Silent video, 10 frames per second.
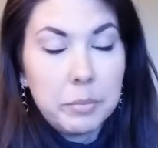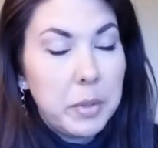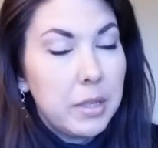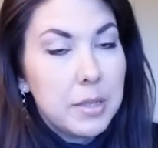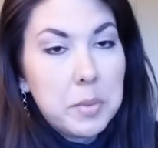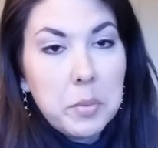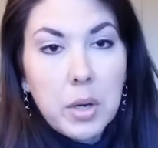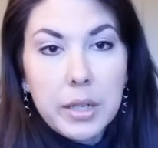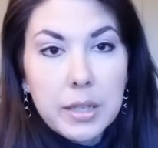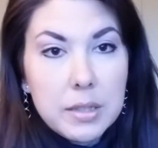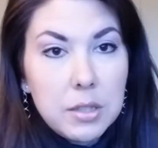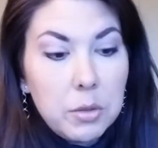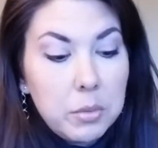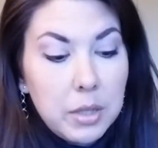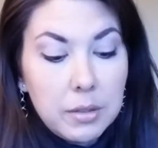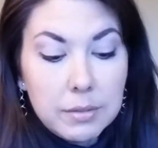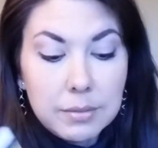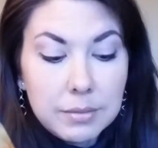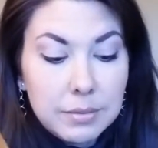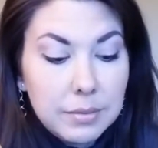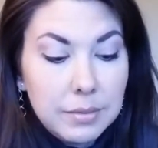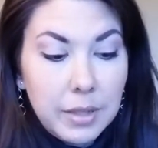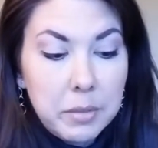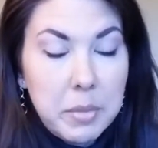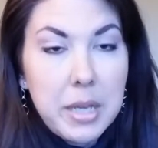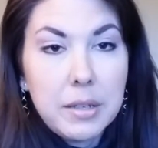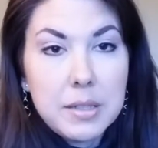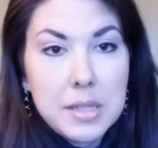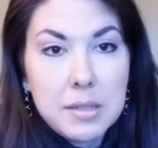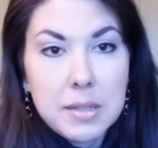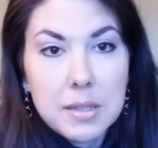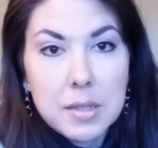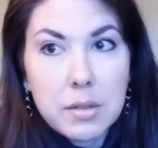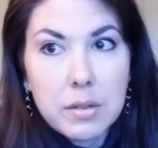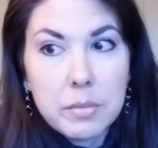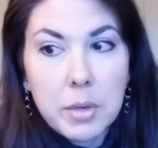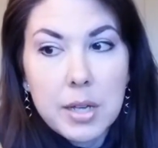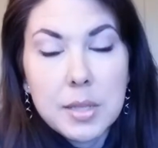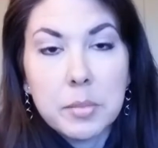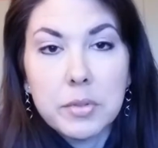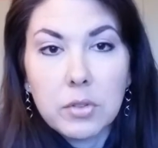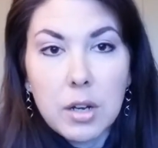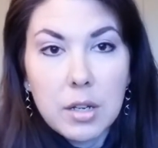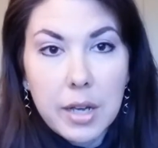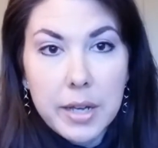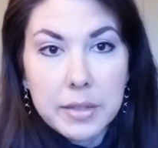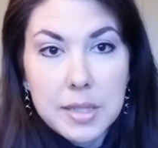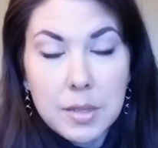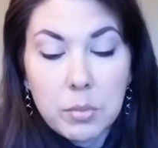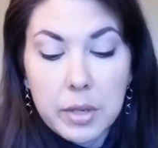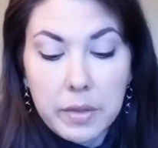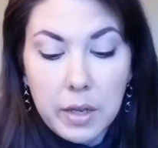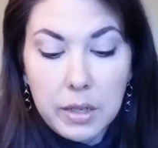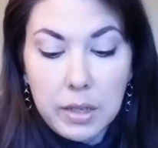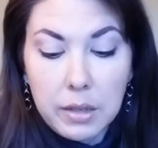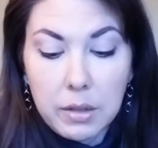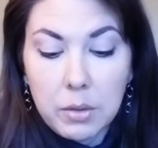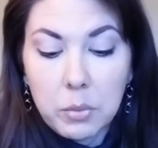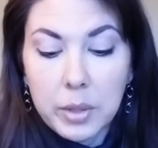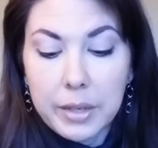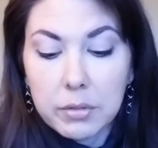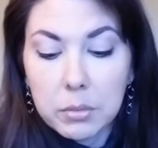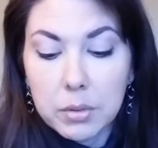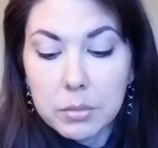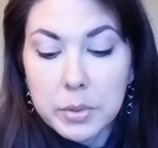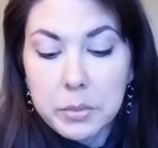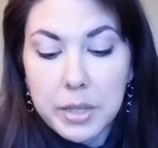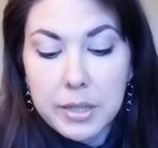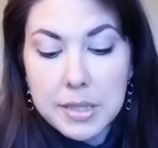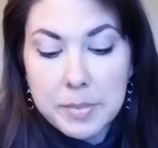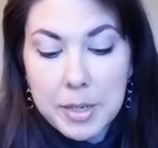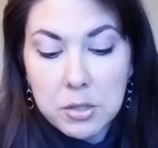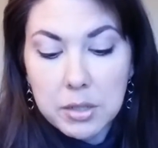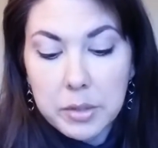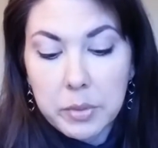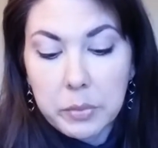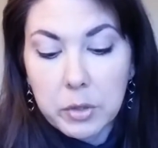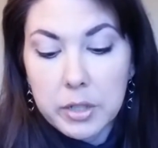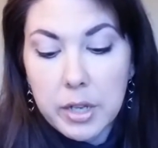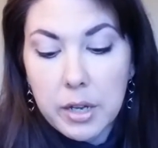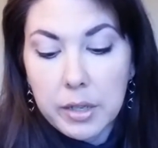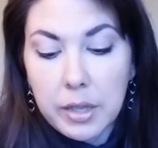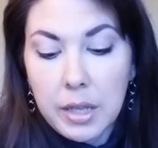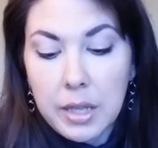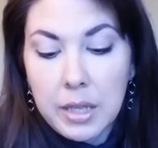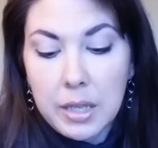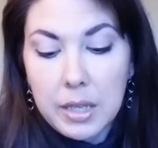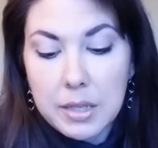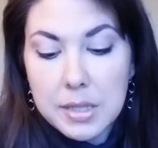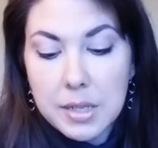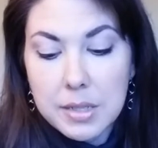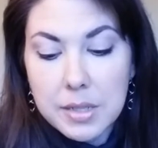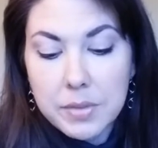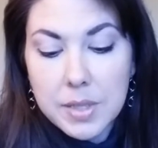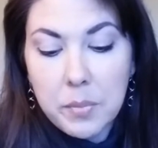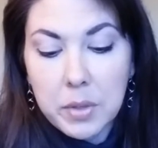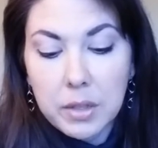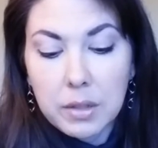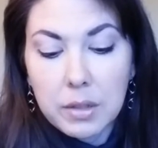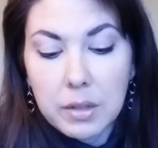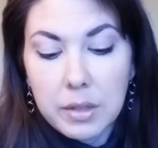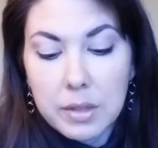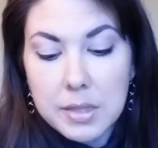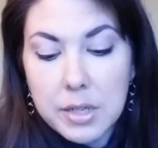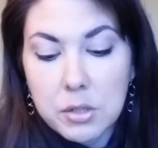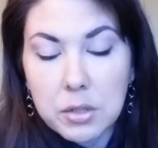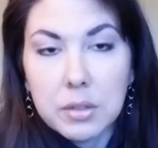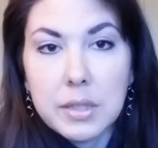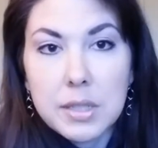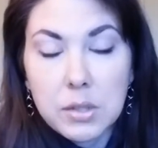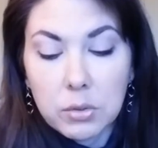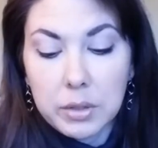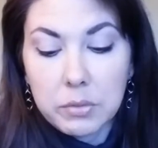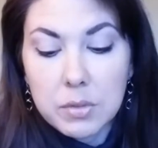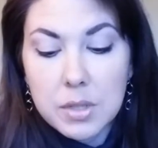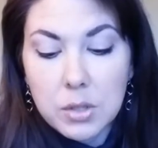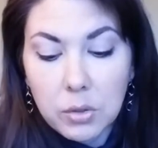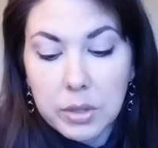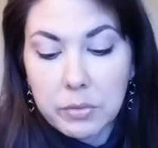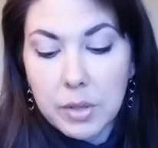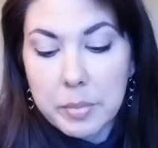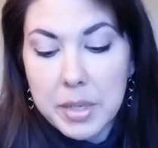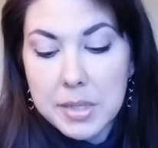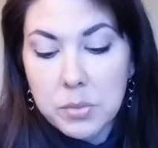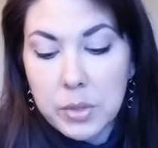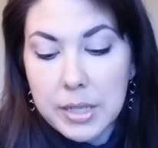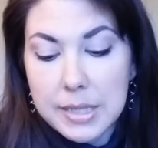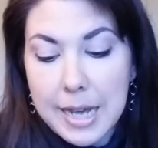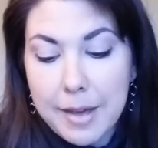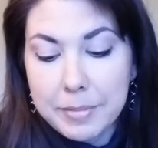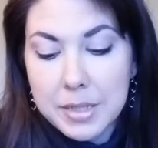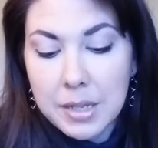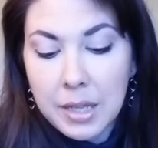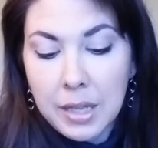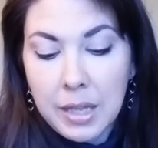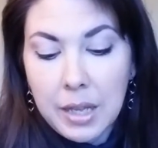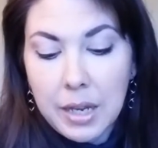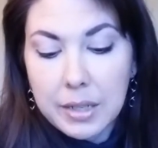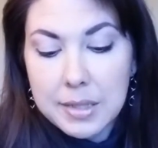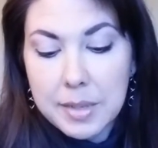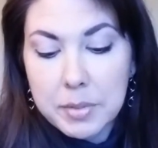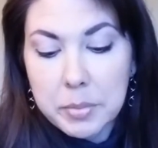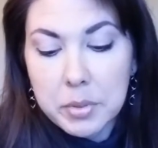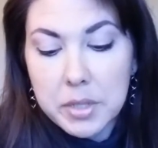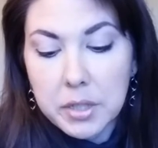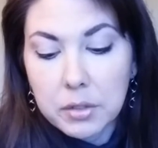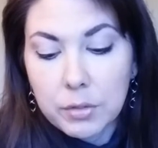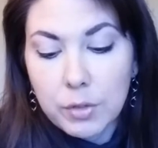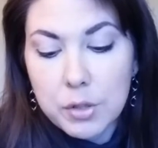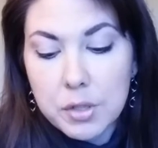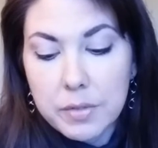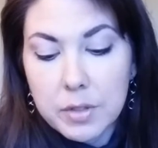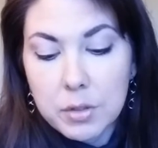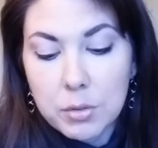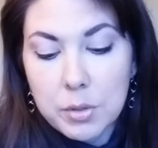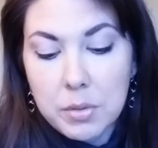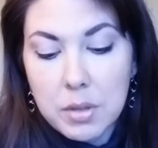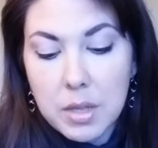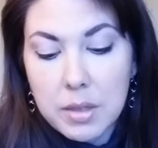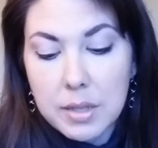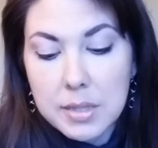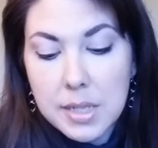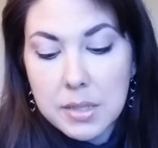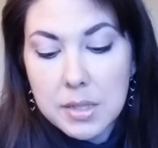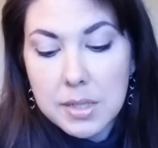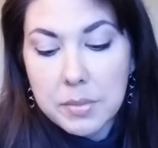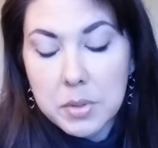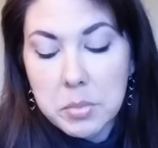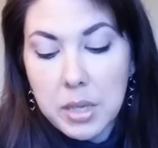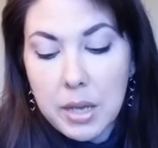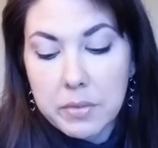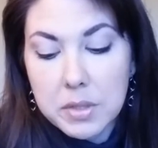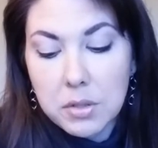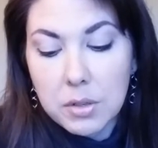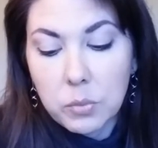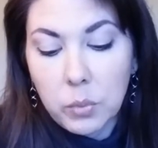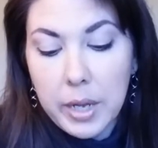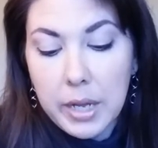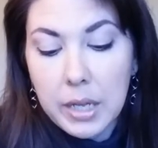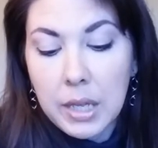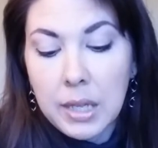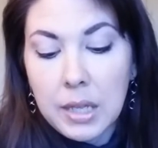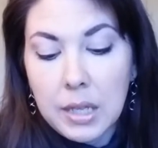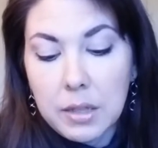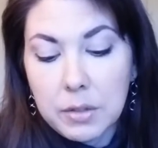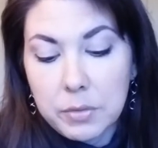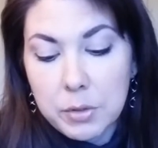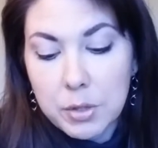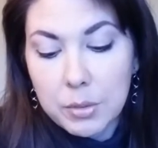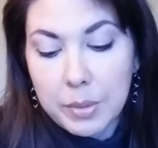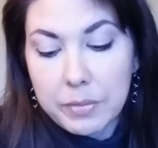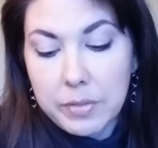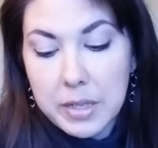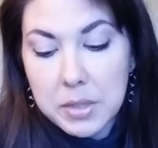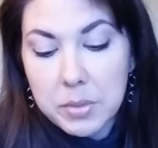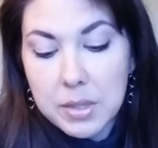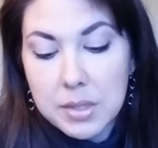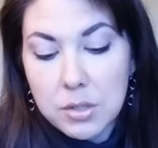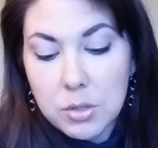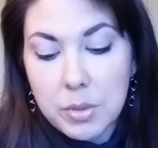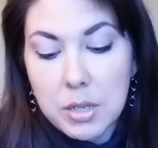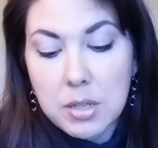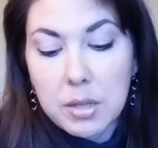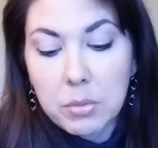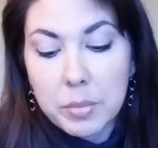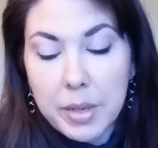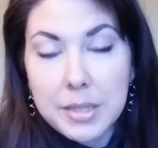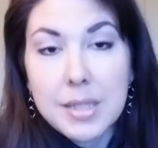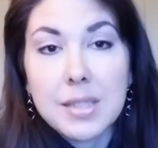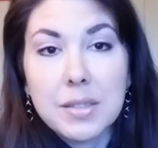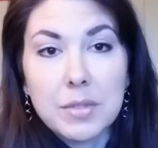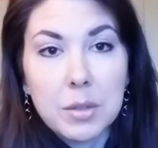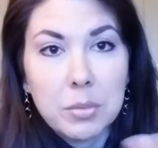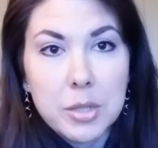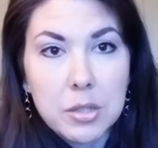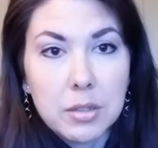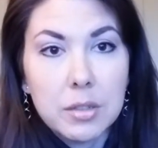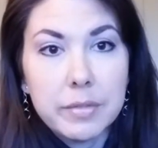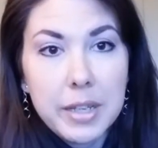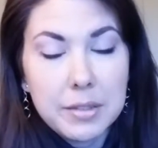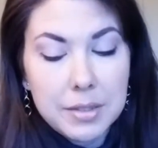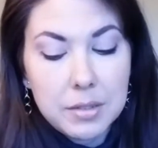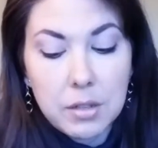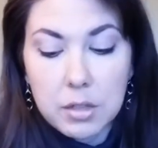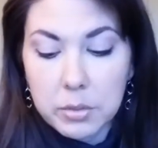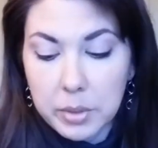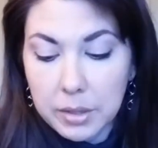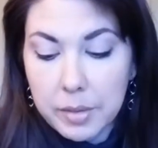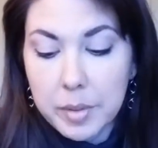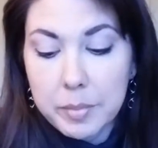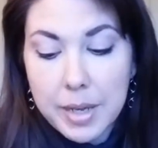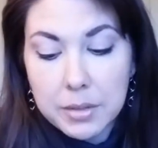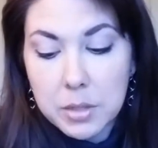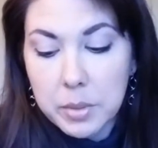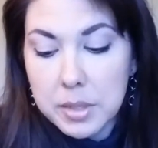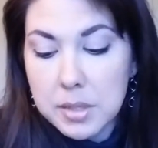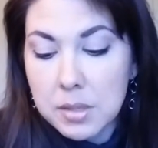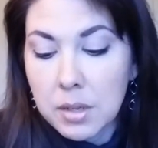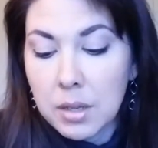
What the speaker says: Because we want to get to union and make it as easy as possible for our guides to bring that in. Whenever we're wounded, especially when we're young, it's as if something essential is stolen from us. We adapt and accept a particular version of the truth that then sets us up to behave a certain way in the future when faced with a situation that reminds us of the original event, our twin coming back to us.